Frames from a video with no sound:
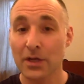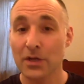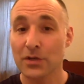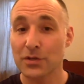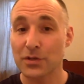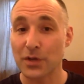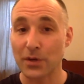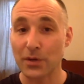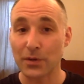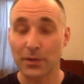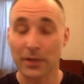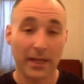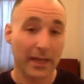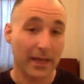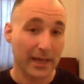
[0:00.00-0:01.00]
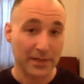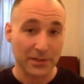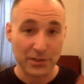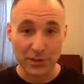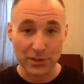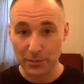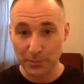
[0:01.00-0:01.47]
So at a
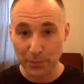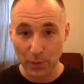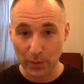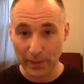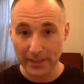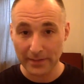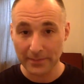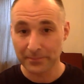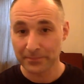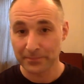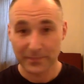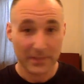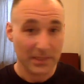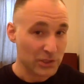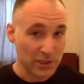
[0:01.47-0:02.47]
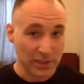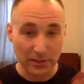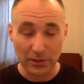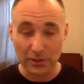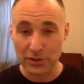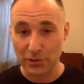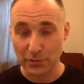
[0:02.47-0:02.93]
certain point, she
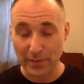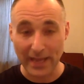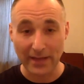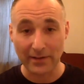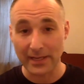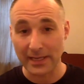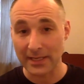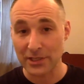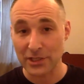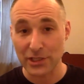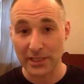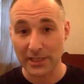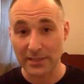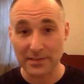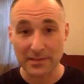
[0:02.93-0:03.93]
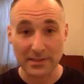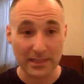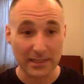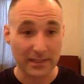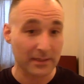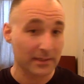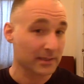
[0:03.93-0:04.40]
looks around and she can
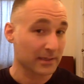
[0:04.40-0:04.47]
see,